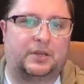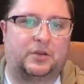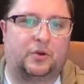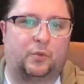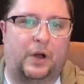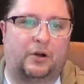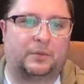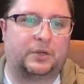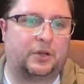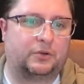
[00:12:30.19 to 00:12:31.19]
you're
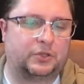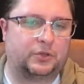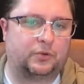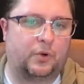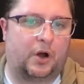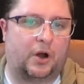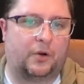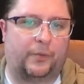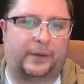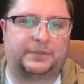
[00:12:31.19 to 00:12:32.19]
welcome to go to our
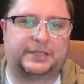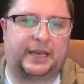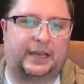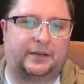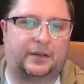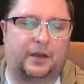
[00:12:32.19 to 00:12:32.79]
website,